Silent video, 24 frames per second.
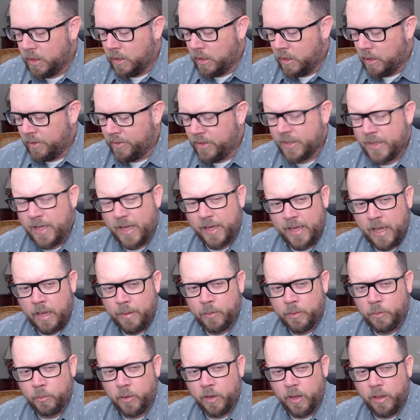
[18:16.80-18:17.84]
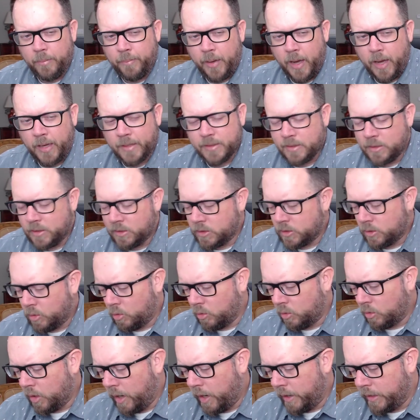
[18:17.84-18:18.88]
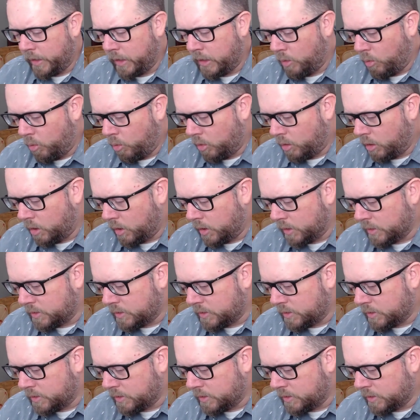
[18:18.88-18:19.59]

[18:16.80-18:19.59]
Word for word: I think that came in one of the boxes or I either ordered it